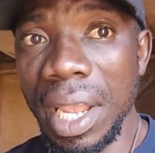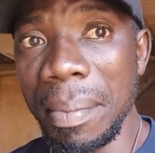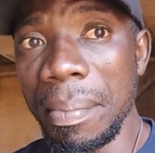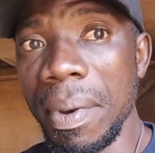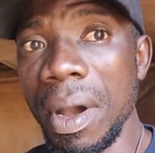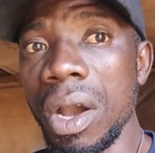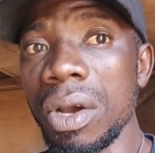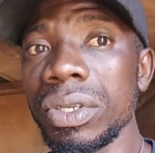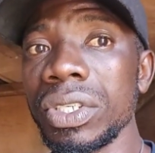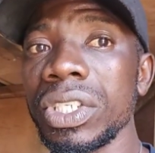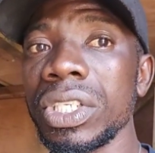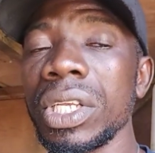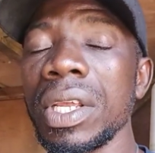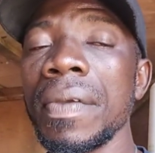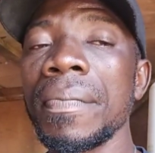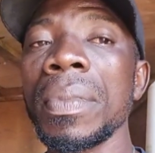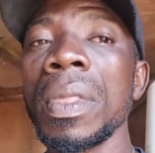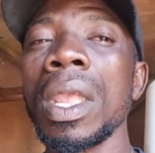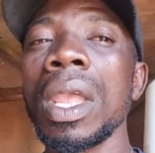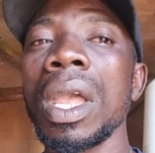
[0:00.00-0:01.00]
about,
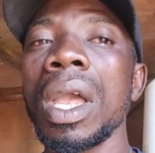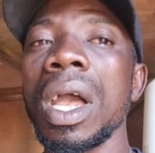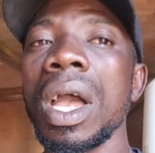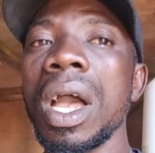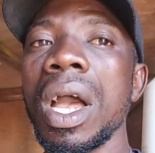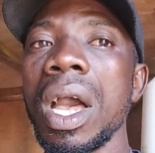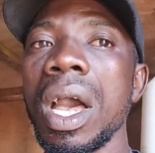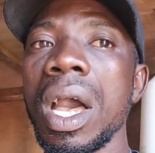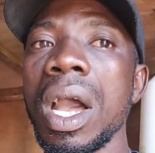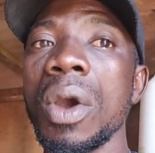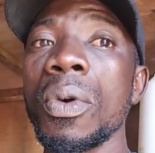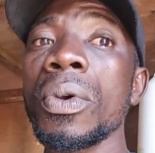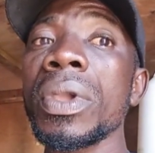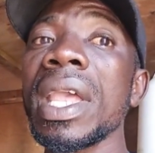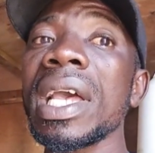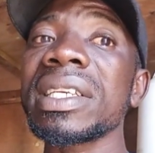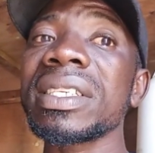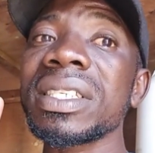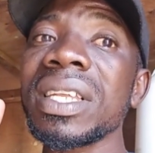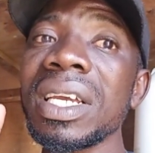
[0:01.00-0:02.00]

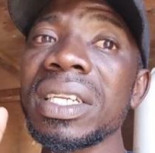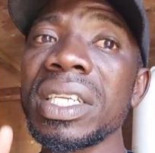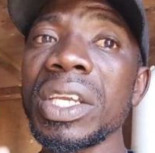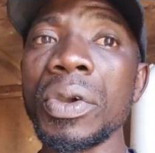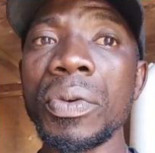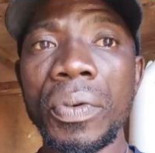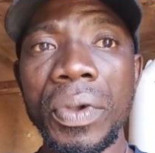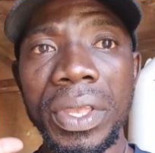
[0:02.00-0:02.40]
we are starting